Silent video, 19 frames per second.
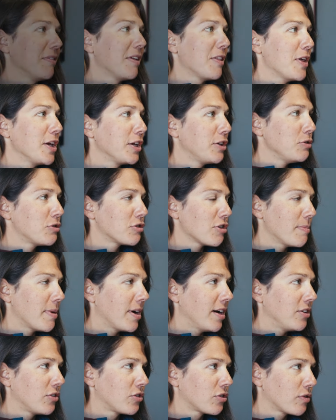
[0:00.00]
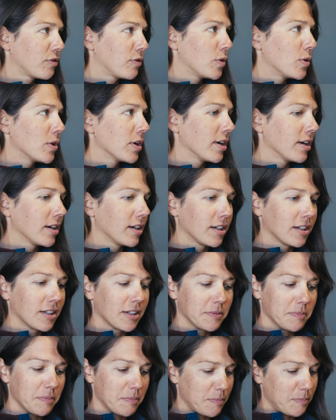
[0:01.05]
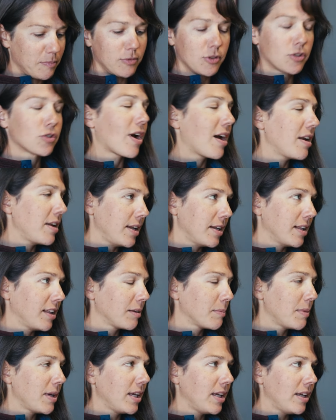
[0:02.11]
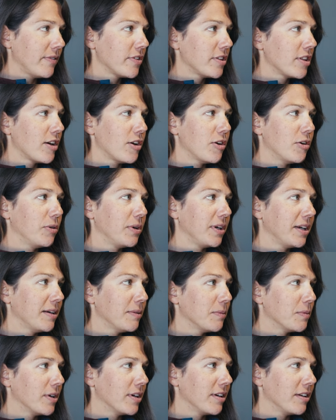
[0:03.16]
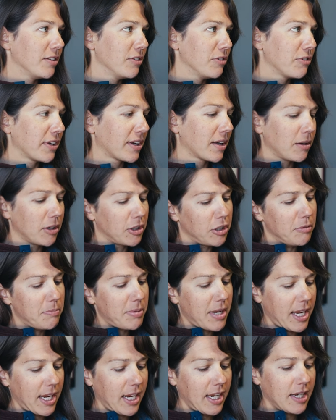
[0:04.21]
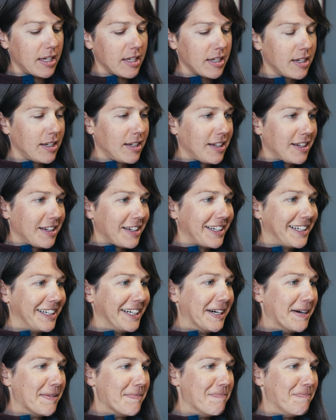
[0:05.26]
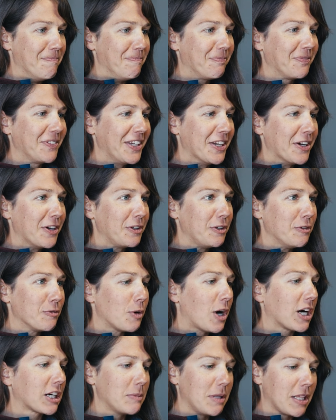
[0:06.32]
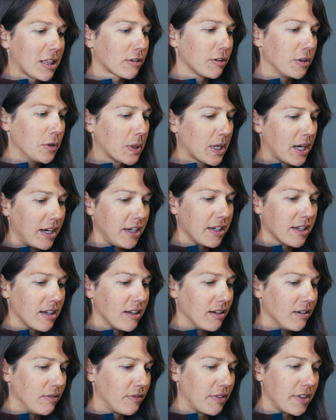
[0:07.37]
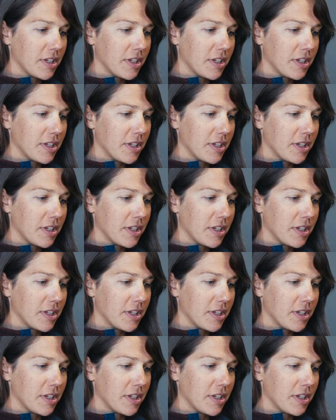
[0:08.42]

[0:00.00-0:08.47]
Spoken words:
Thank you so much for dry needling me, even though it was like a good pain. You've walked me through kind of